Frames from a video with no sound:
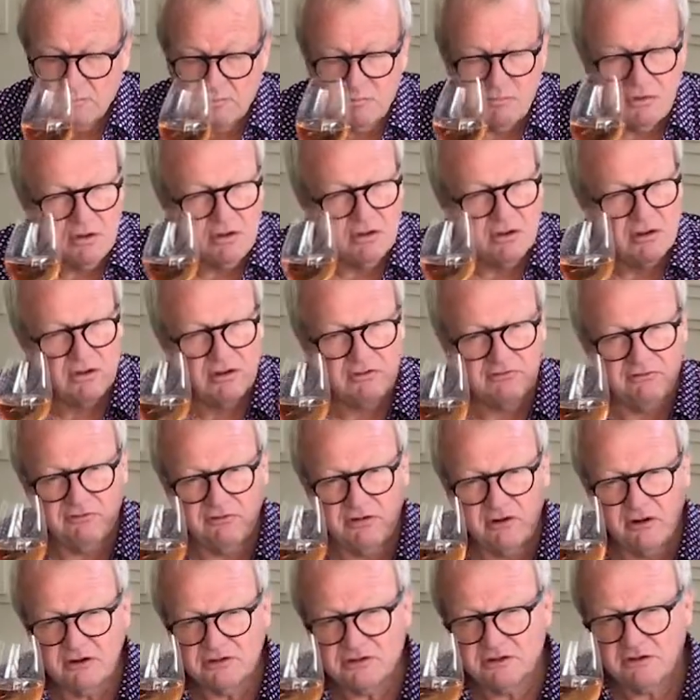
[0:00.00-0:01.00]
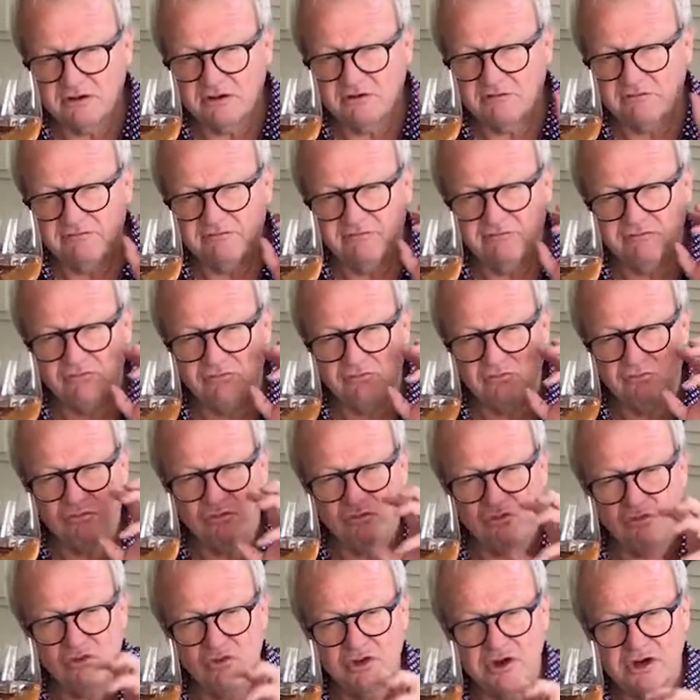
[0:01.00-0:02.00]
Beautiful sort of
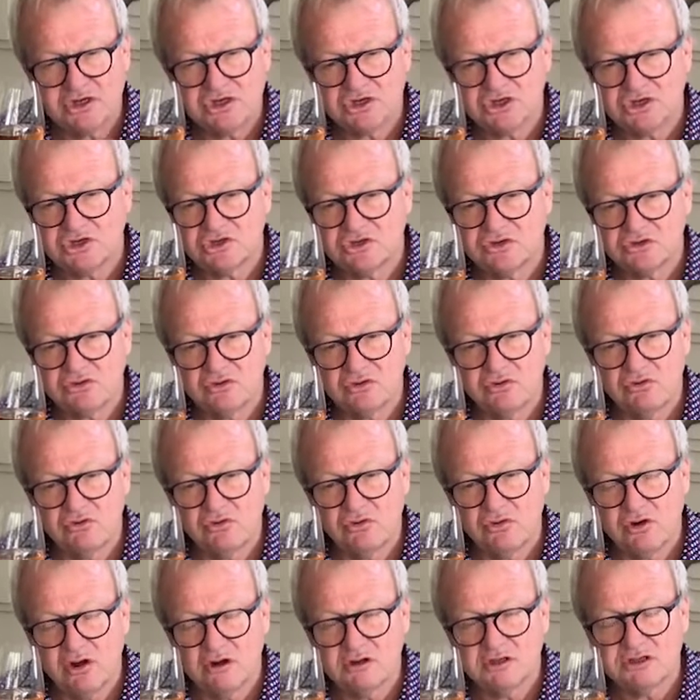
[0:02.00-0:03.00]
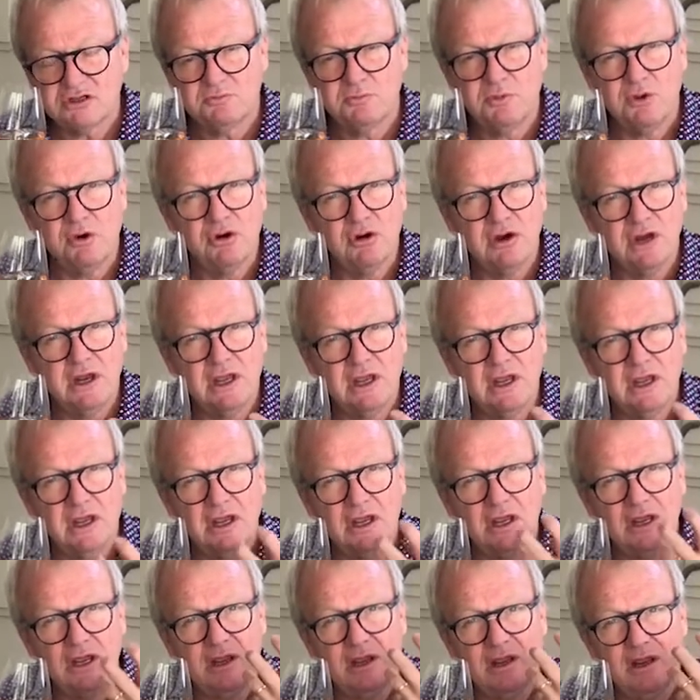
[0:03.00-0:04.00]
rich
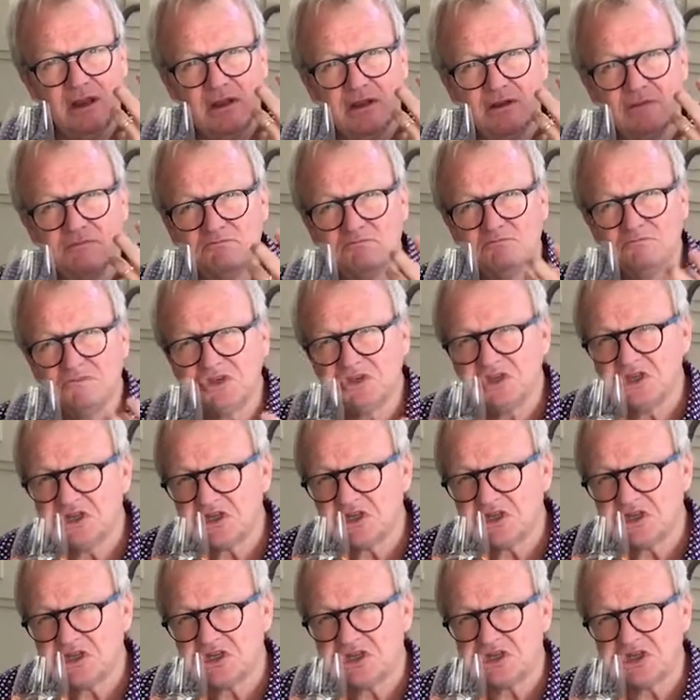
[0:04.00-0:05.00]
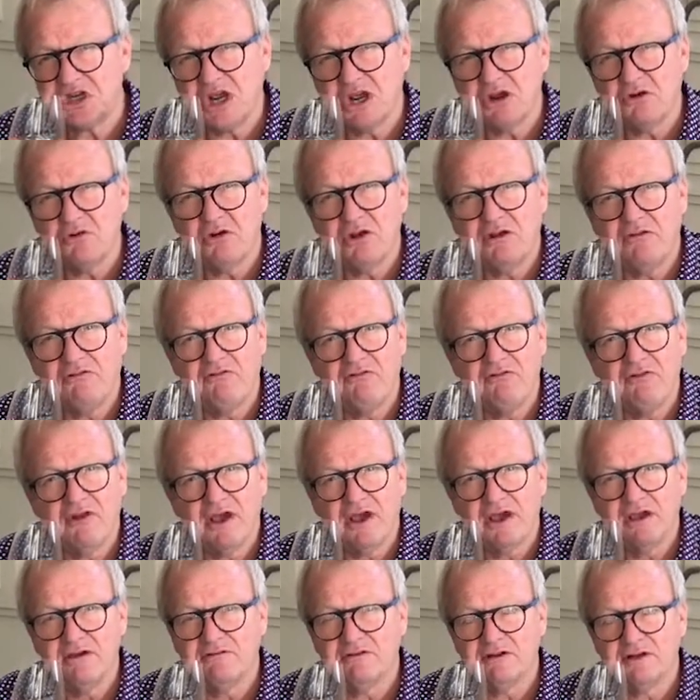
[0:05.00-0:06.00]
raspberry cherry
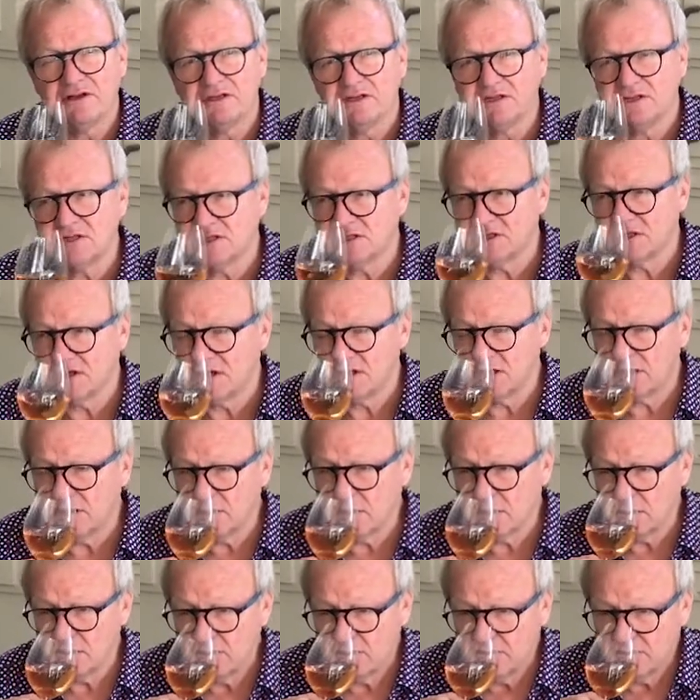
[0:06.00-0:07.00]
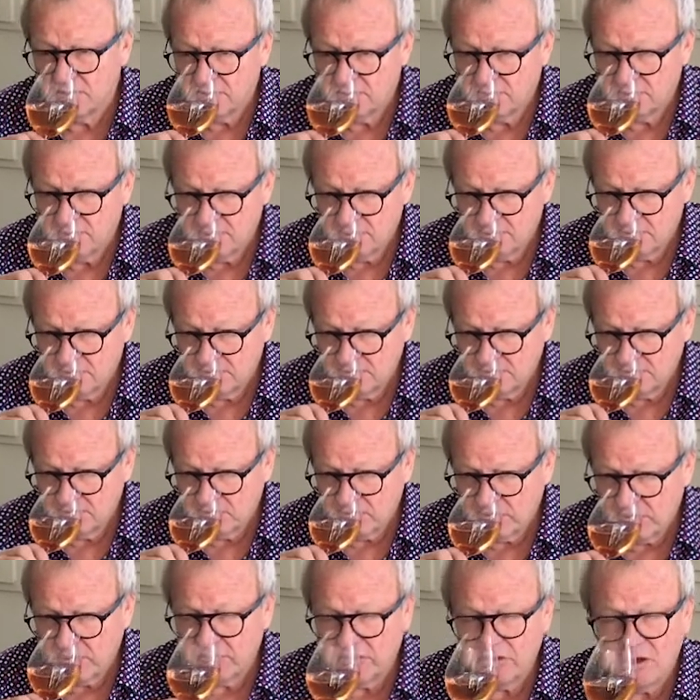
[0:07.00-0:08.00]
flavors
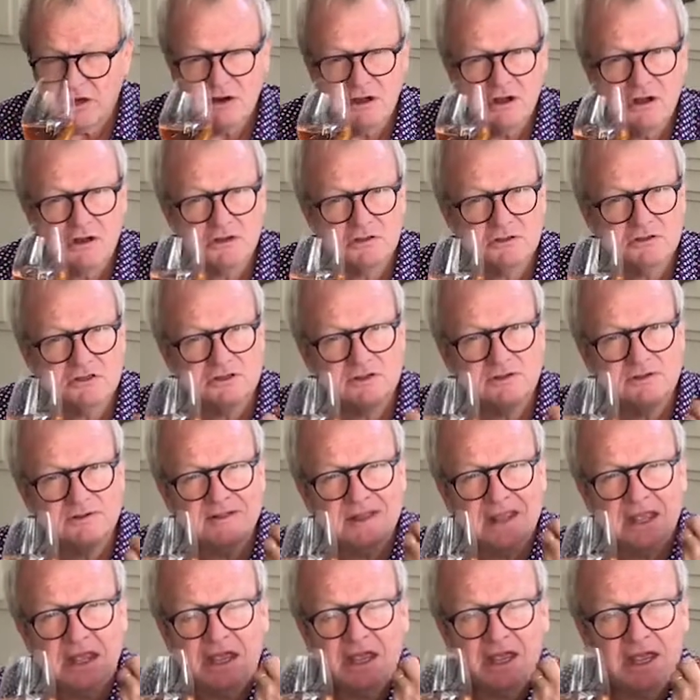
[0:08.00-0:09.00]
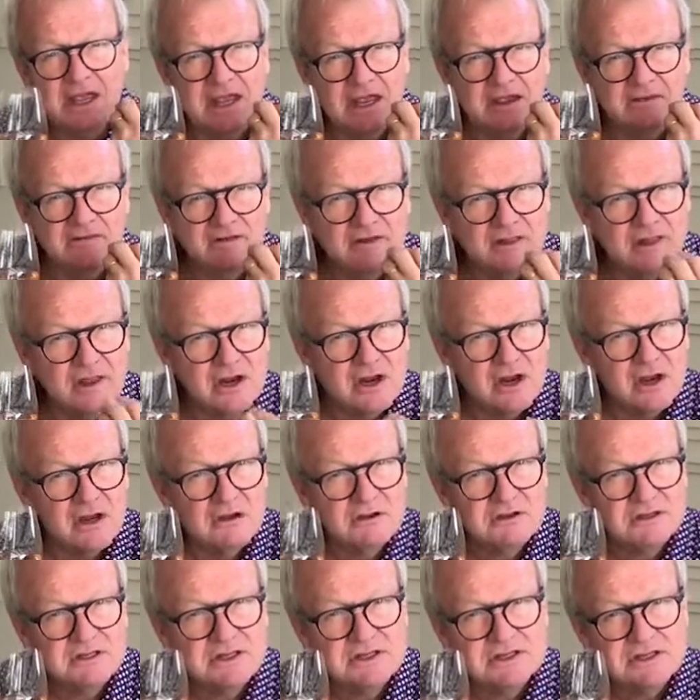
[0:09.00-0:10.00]
on the nose. Even the
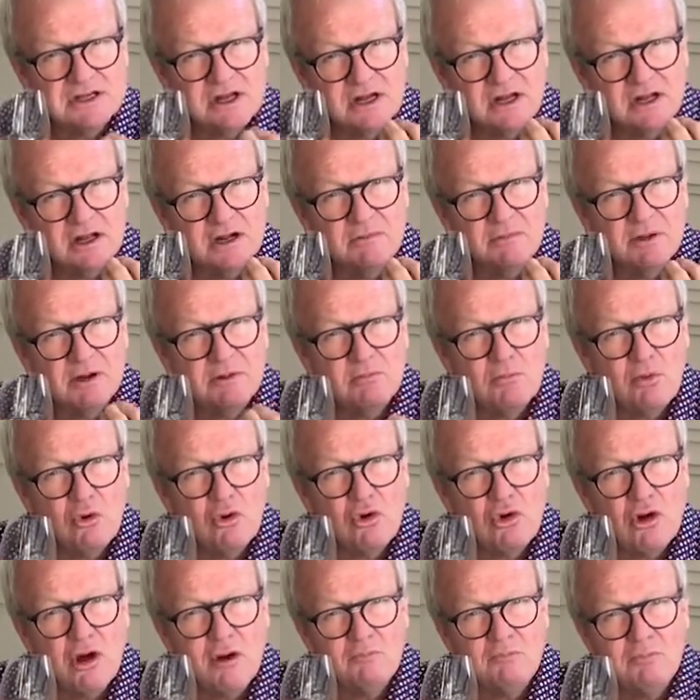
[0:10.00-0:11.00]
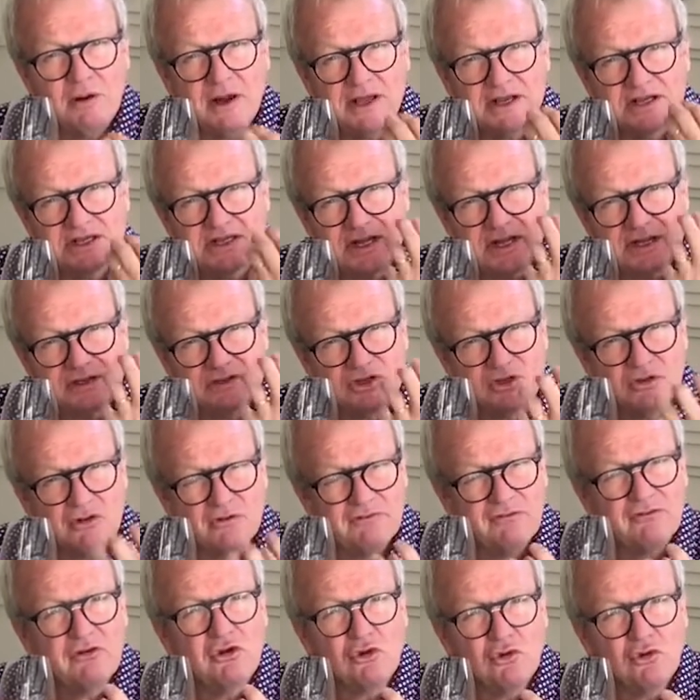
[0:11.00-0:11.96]
nose is a little bit more complex and sort of